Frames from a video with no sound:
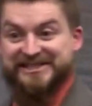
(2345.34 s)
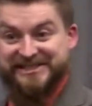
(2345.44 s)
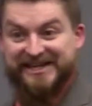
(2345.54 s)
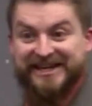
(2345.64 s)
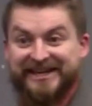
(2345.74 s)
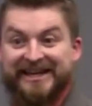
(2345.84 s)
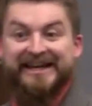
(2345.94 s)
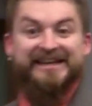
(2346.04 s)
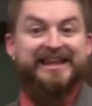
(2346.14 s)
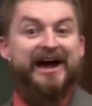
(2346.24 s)
to see
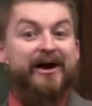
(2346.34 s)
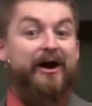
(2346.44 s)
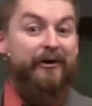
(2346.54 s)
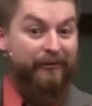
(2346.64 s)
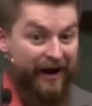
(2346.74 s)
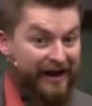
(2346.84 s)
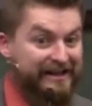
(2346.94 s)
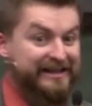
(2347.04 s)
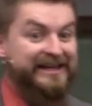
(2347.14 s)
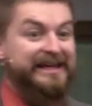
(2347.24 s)
that
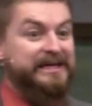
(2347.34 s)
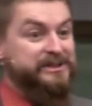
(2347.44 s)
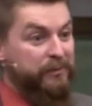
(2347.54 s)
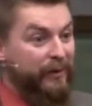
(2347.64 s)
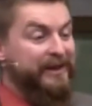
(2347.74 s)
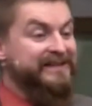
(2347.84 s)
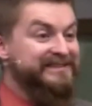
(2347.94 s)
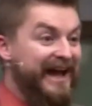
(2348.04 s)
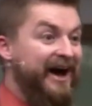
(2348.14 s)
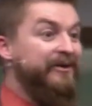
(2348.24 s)
Riley is putting
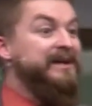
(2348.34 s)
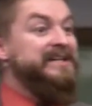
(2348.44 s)
down